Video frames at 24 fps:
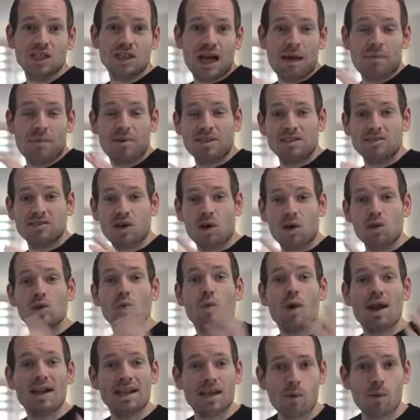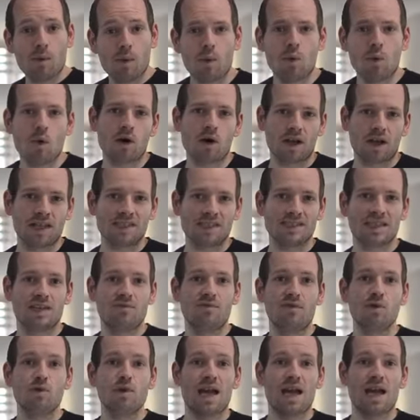I mean, the only way that will work is
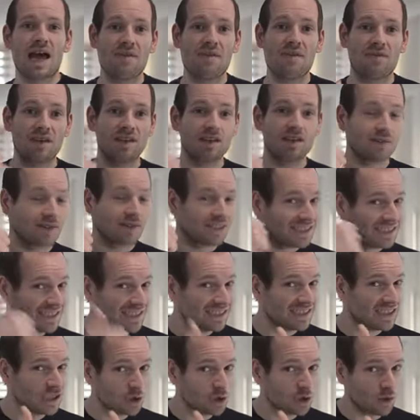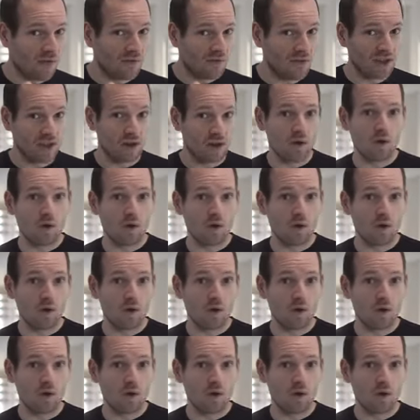if you will have either existing traffic